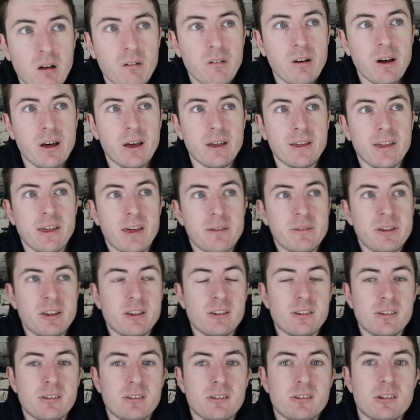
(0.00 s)
Well, I
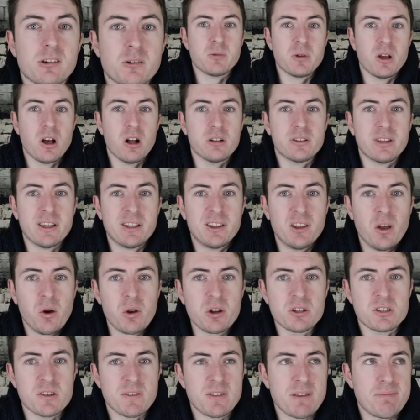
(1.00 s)
mean, should we all take
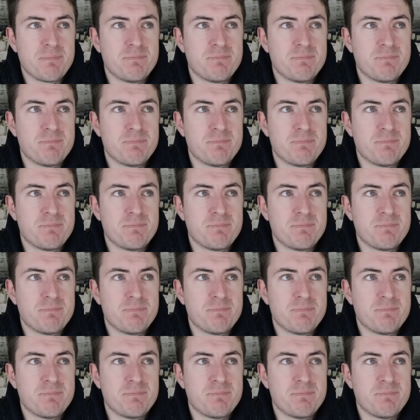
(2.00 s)
notice of the